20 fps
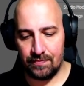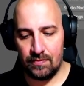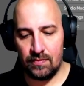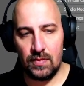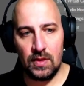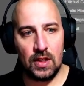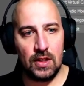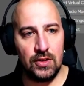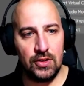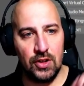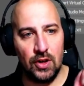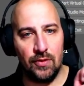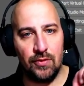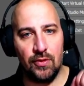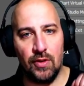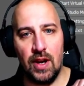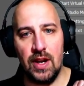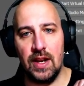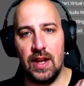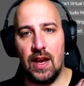So for
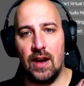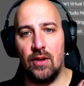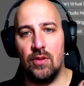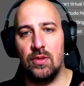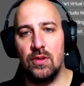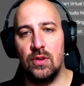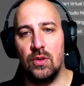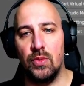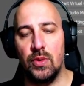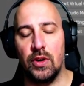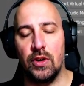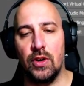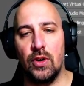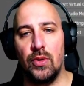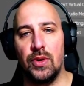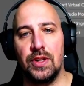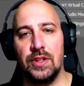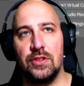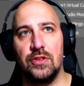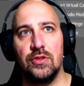right now, we're
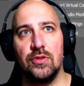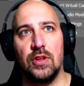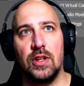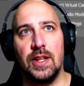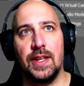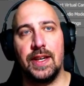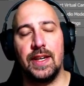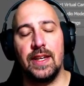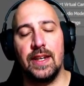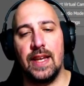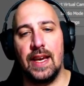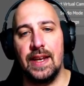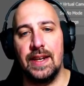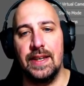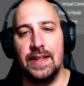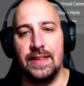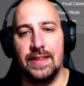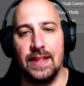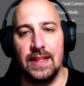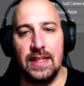going to click it and
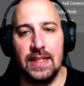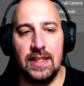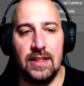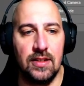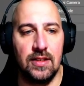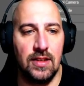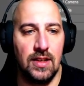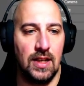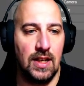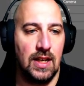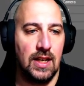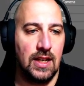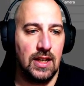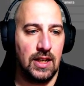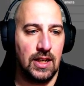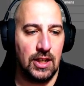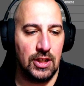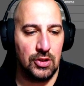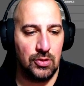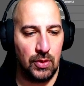hit delete
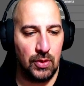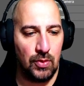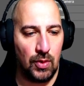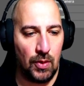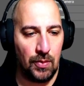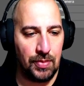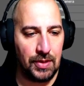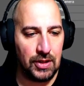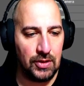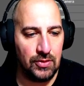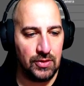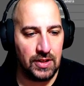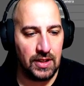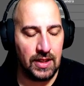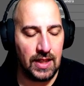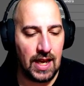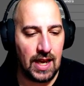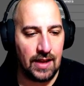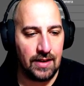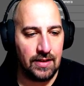because we won't be using
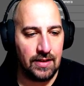that.